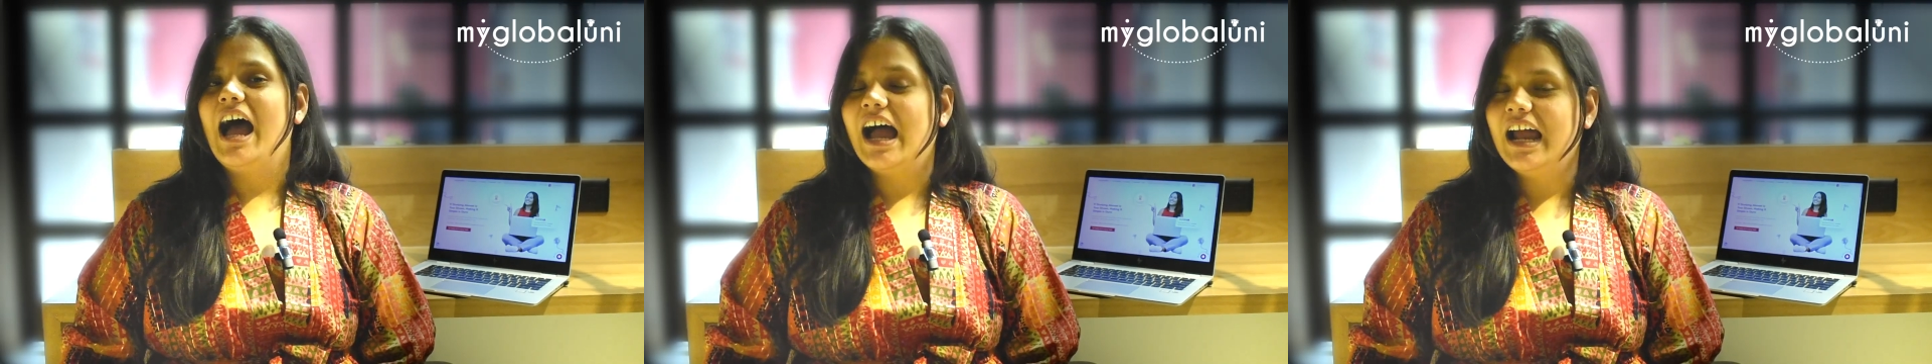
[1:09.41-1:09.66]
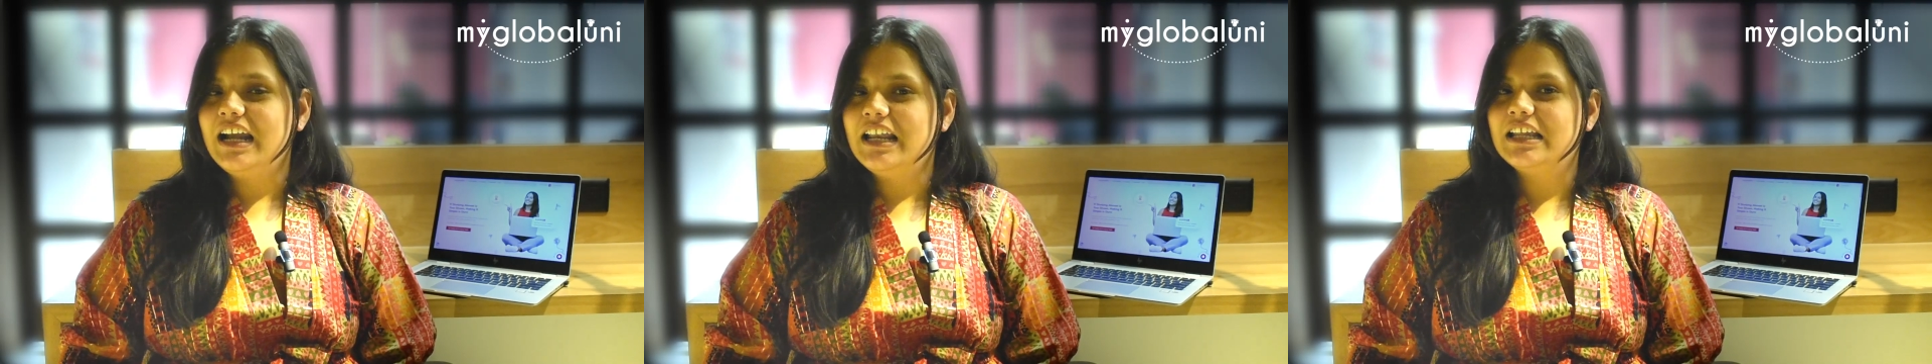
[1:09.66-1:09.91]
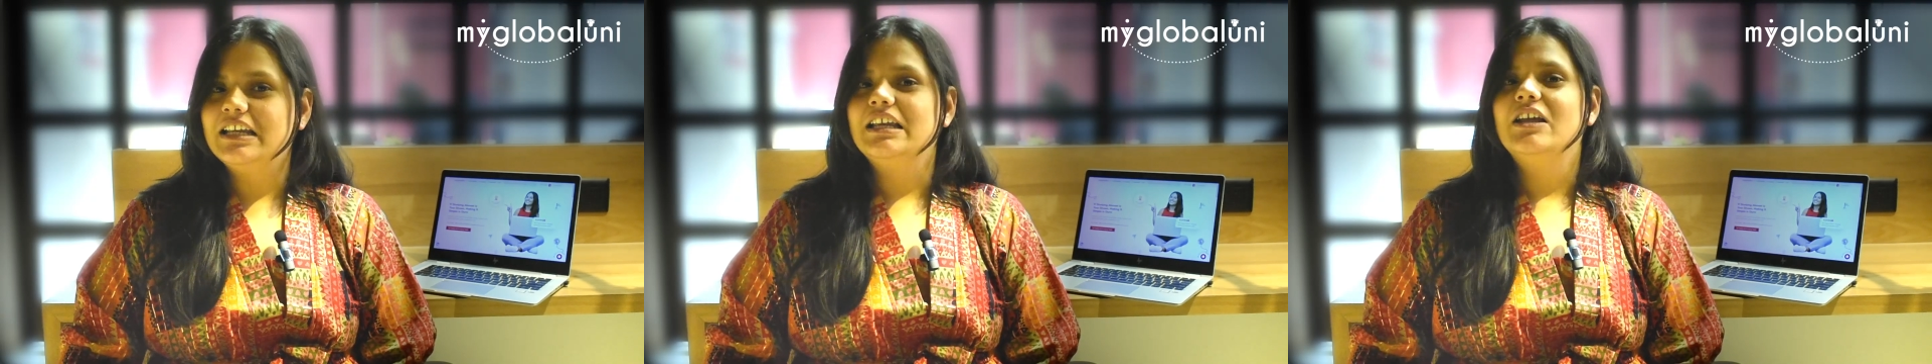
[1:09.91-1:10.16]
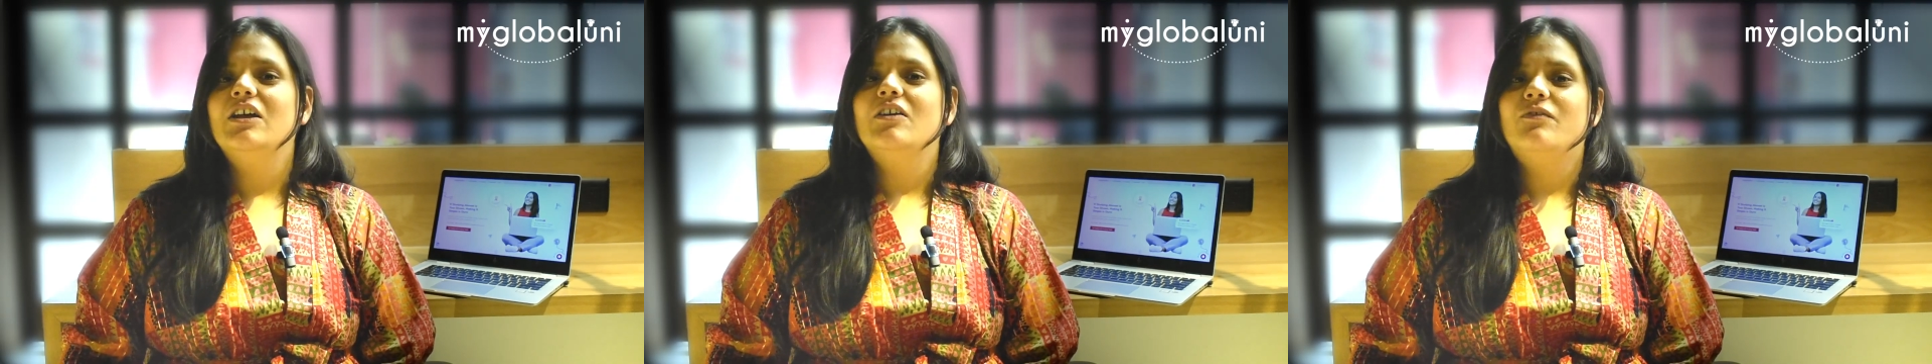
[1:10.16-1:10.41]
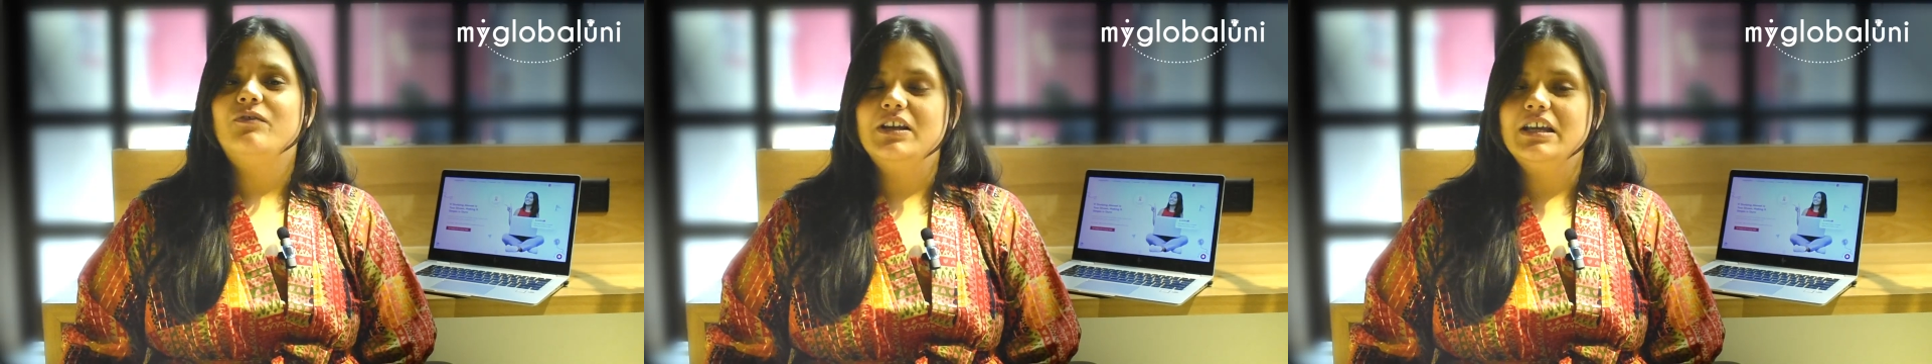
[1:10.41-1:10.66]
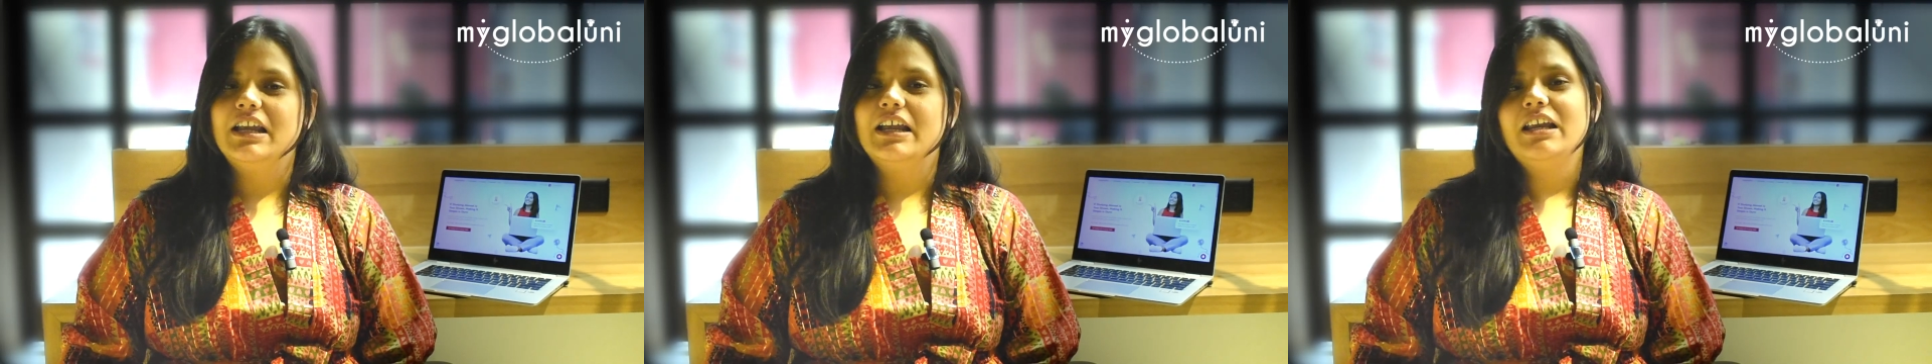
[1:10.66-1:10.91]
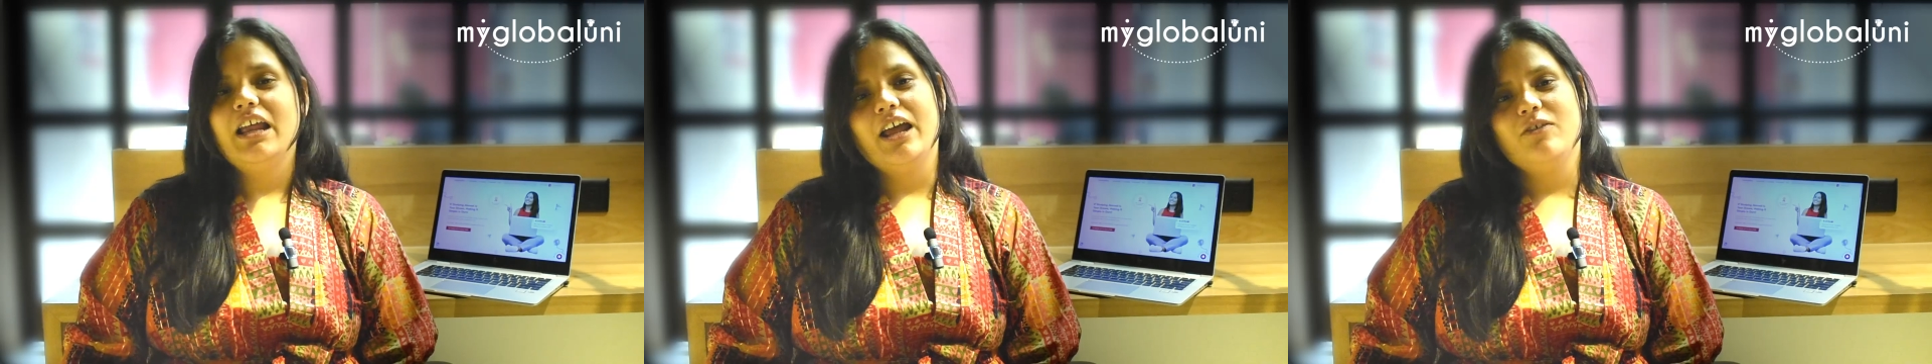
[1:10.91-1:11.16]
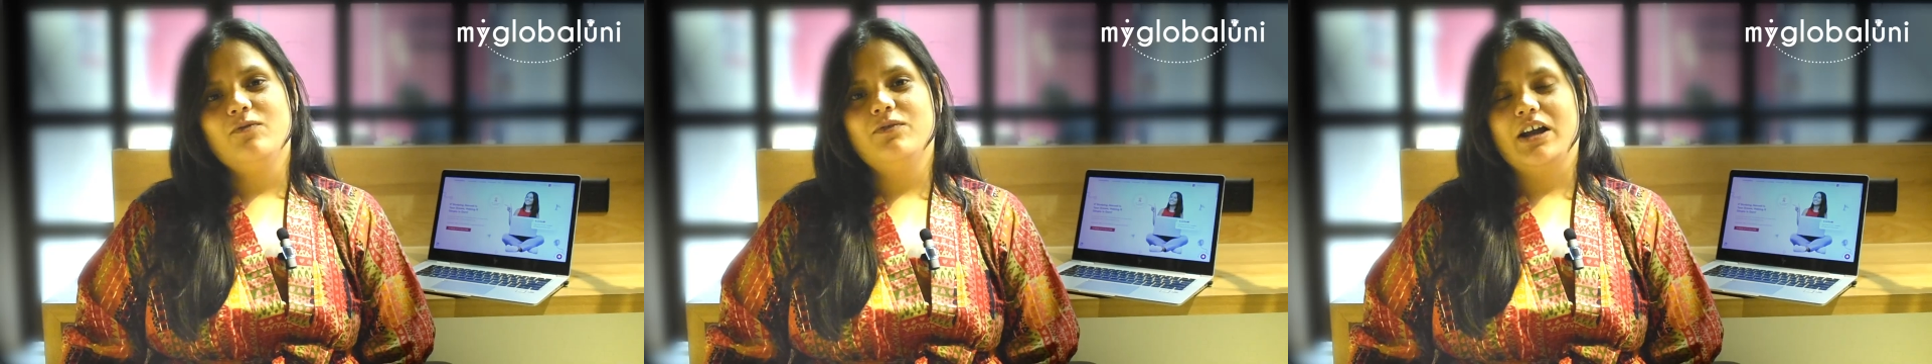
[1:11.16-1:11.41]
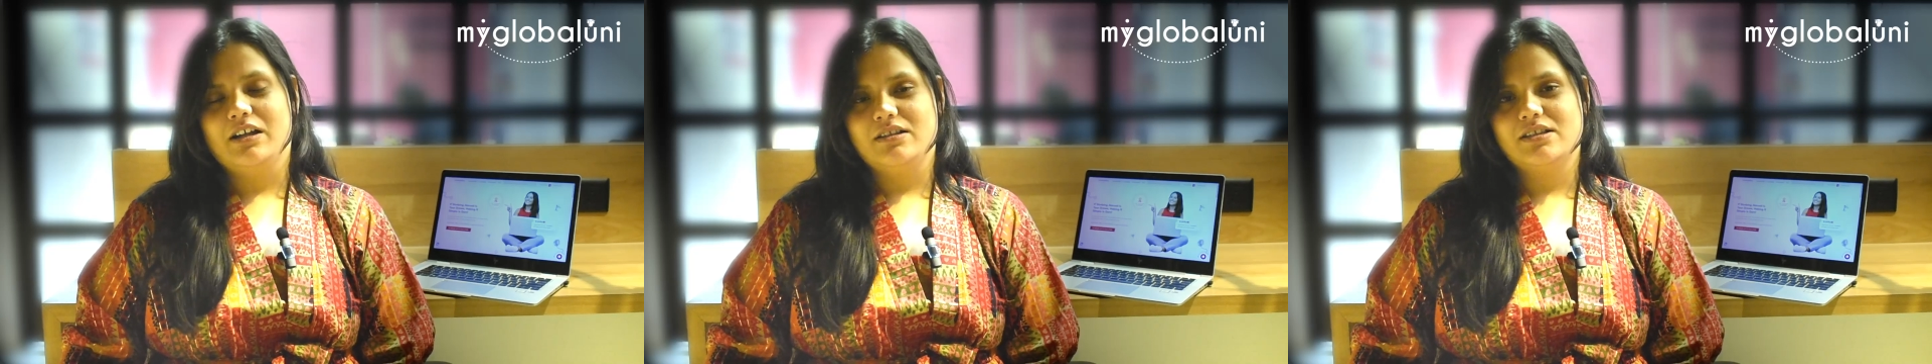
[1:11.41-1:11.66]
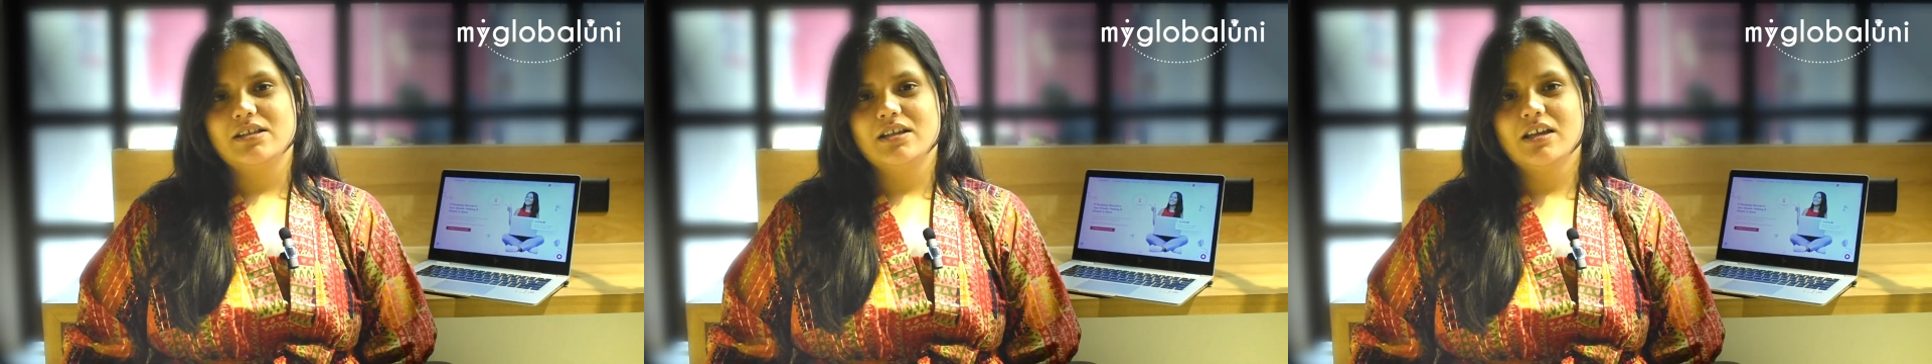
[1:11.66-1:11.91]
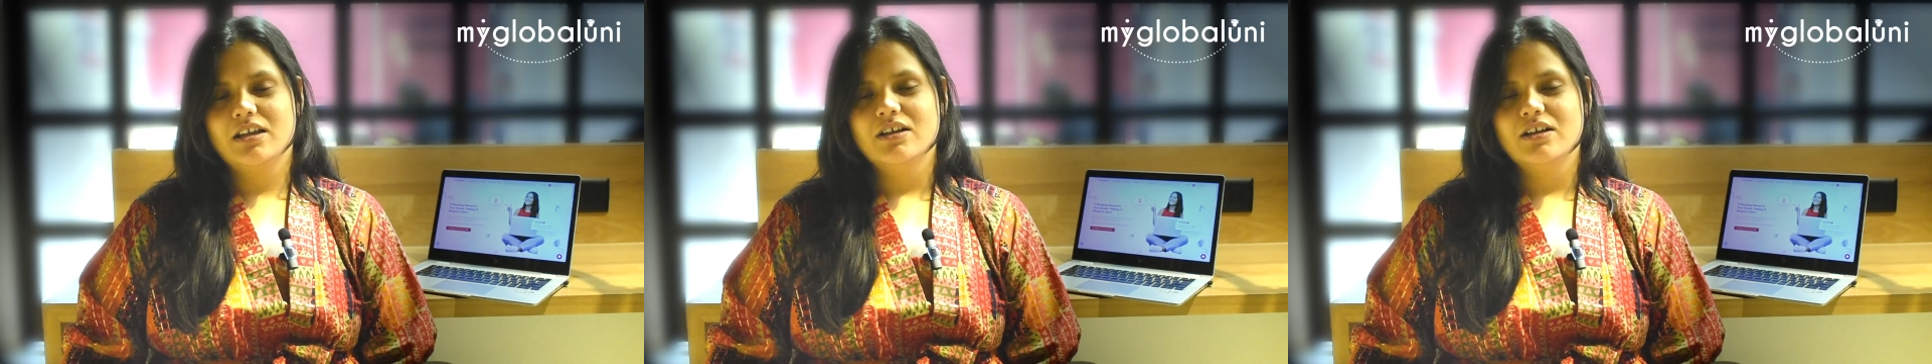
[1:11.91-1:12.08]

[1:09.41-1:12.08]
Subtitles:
Ireland, Finland, and France.